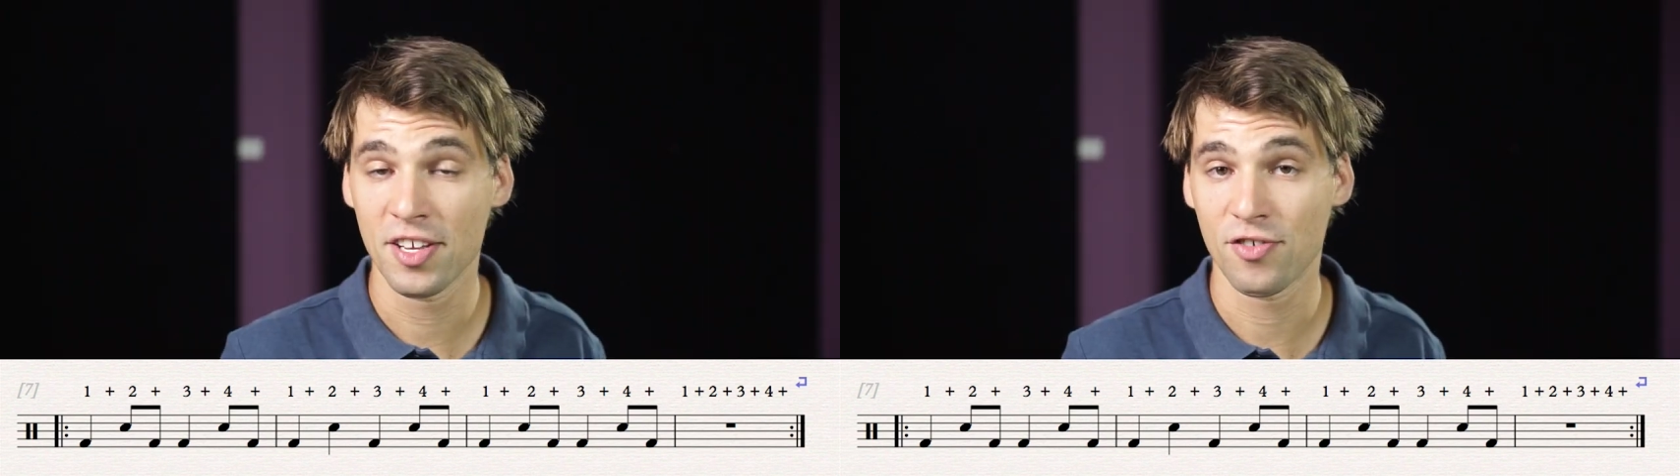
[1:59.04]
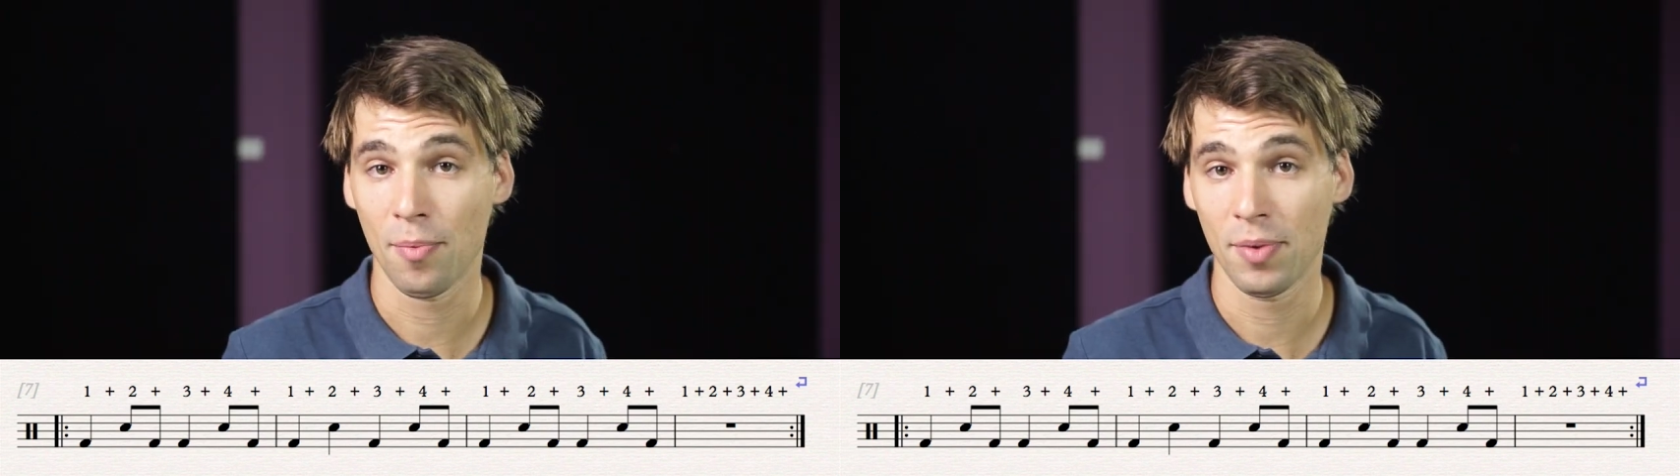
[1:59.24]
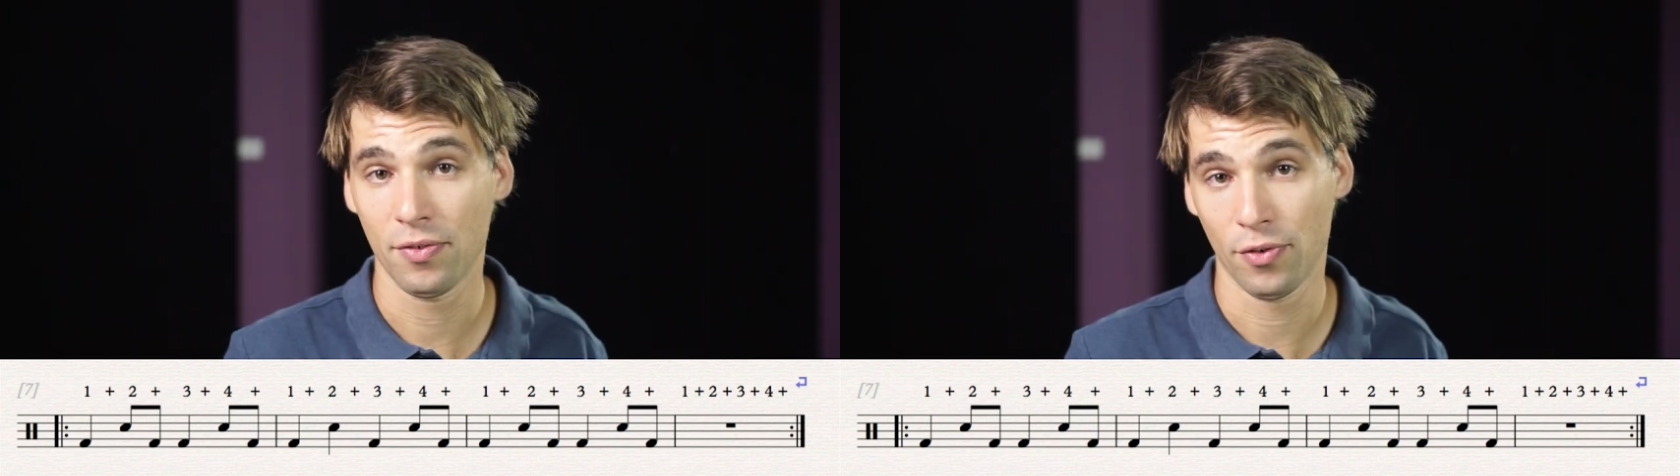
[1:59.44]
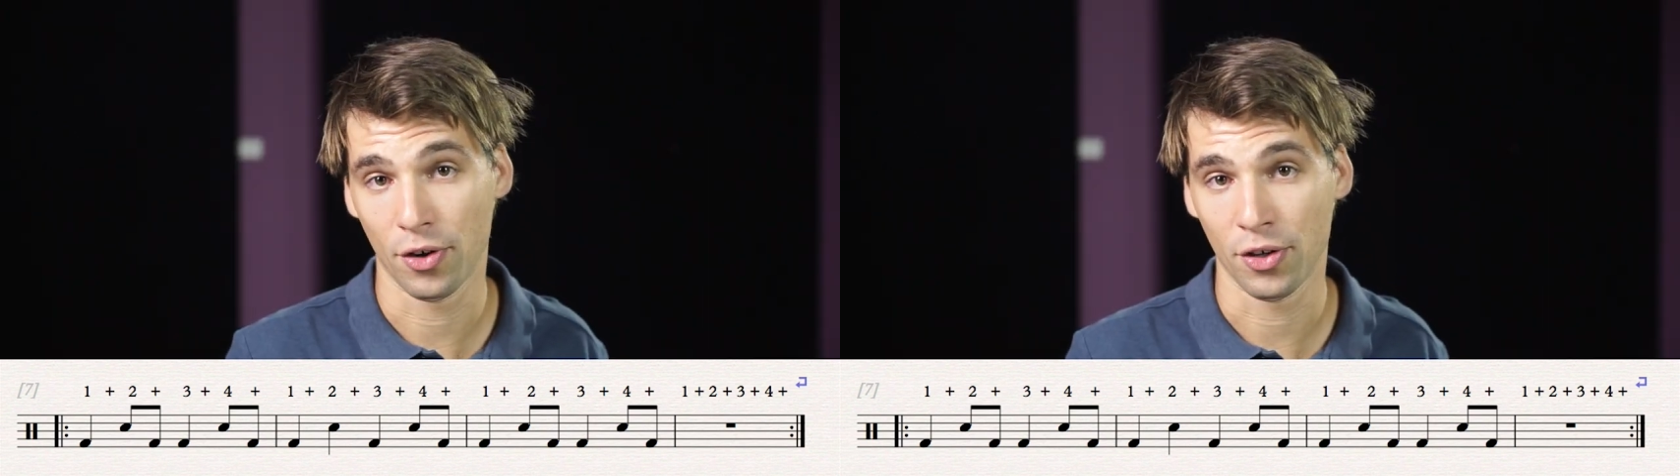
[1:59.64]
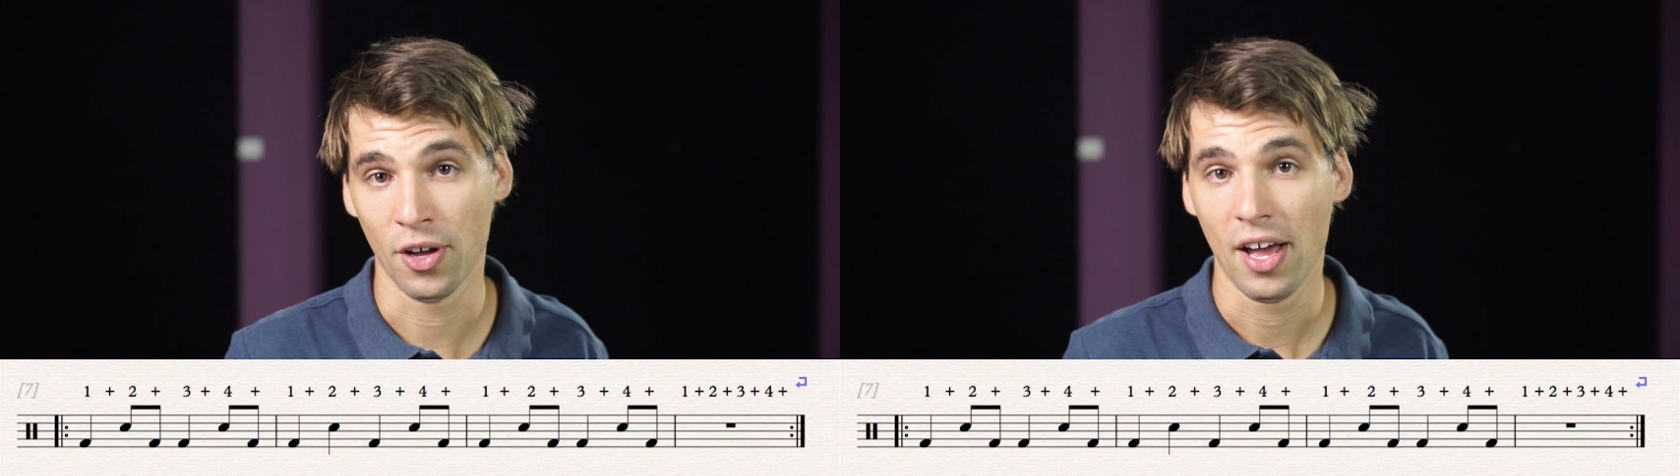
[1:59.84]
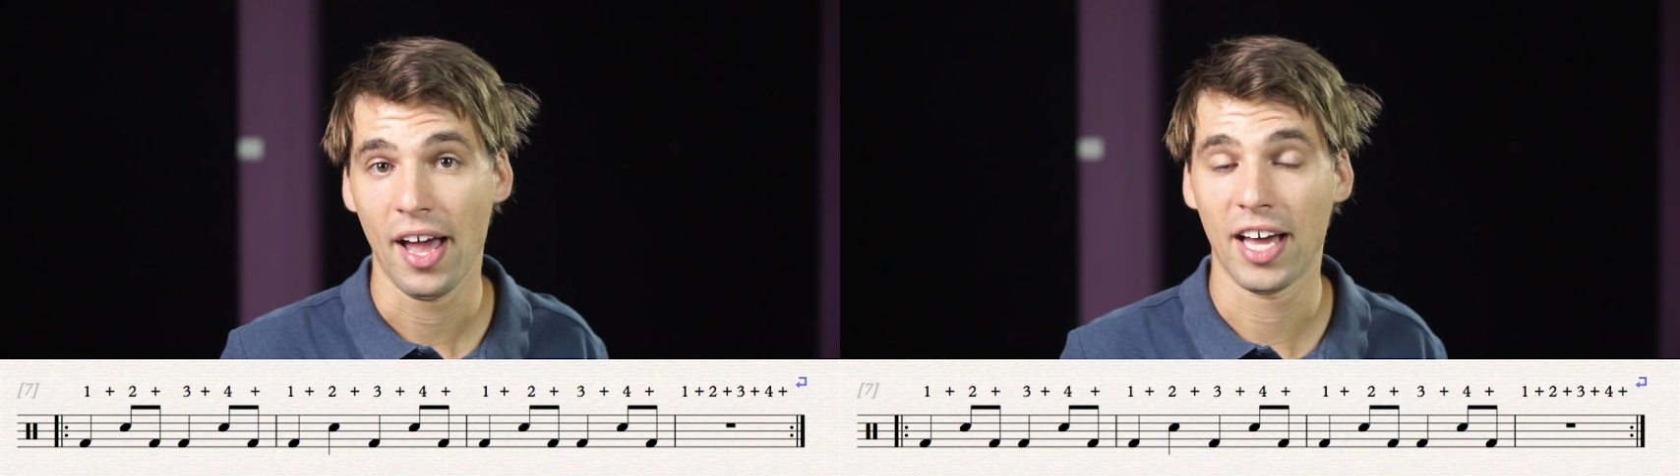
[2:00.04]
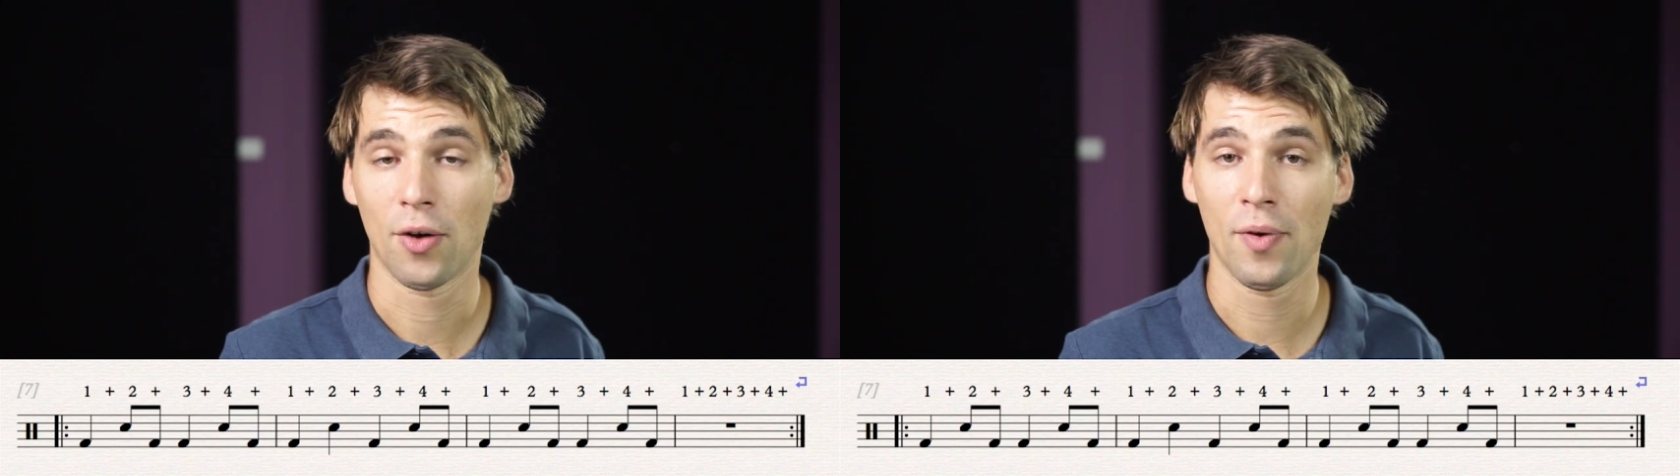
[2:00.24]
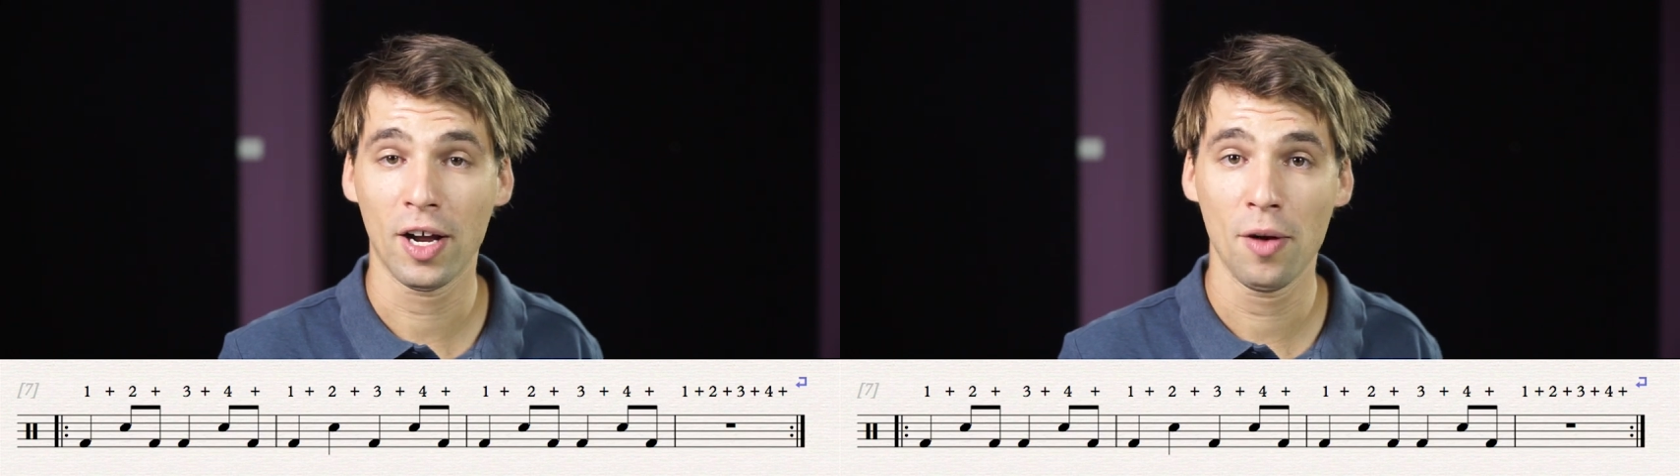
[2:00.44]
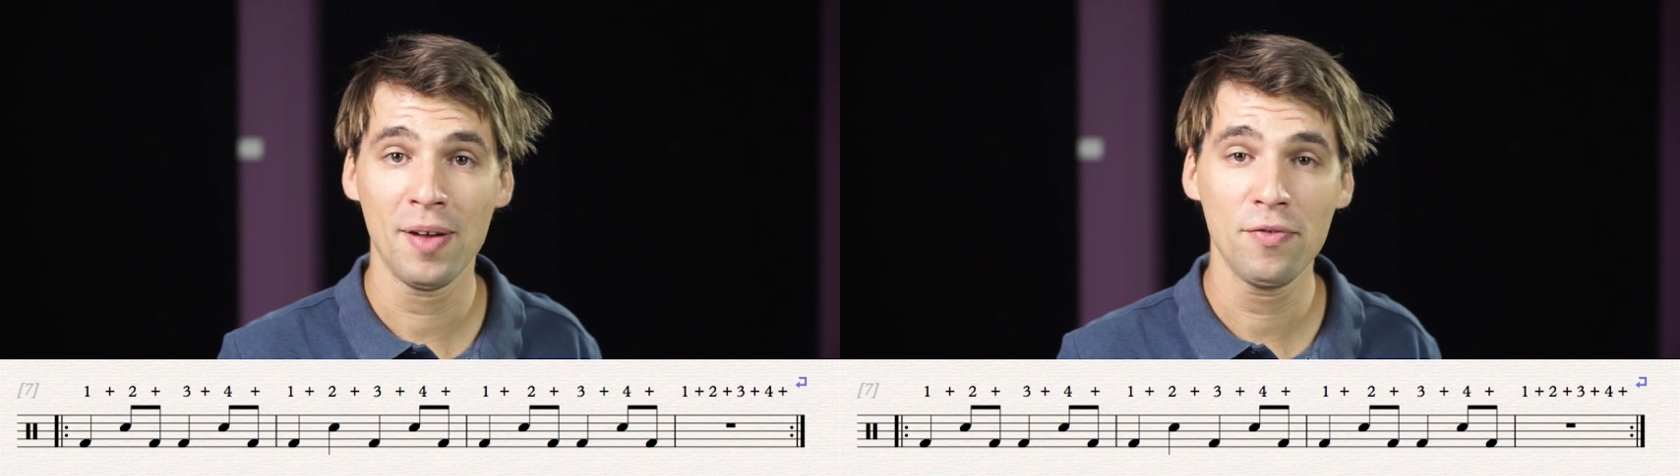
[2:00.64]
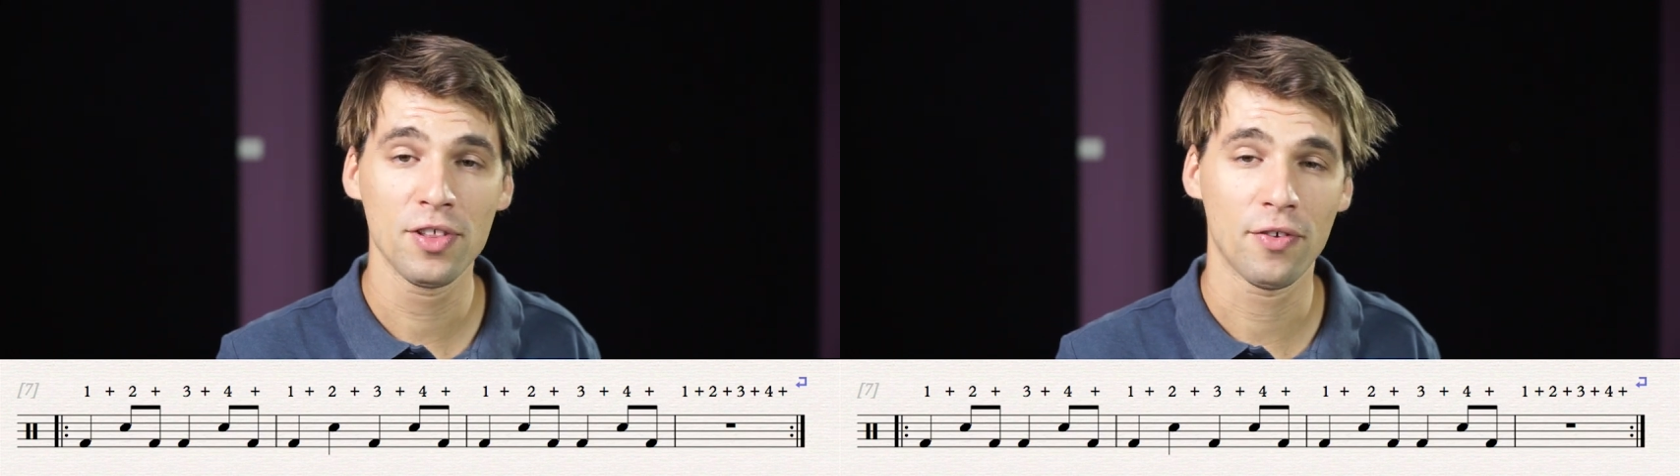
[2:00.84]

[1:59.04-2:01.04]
the drum beat for you, and I recommend for the